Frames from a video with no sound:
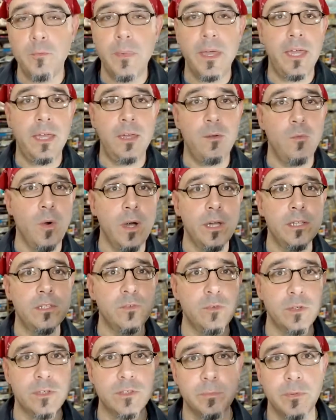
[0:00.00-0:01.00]
may want
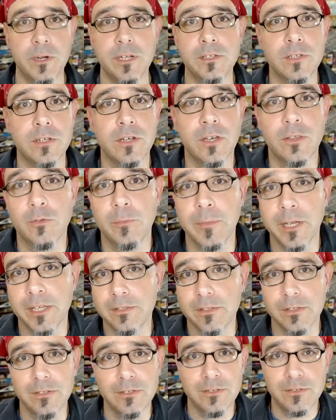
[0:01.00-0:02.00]
to express another
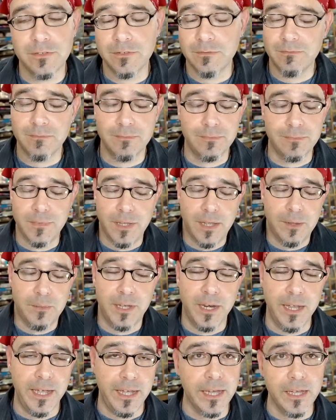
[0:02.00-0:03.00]
message. I
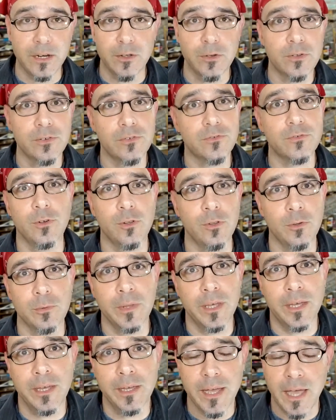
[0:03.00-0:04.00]
mean, I got no control over
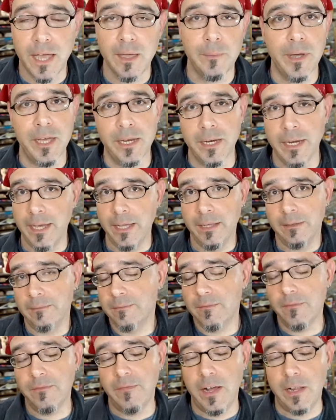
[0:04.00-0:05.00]
that. I might not
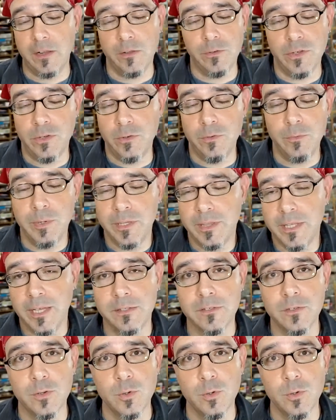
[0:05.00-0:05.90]
follow you, but that's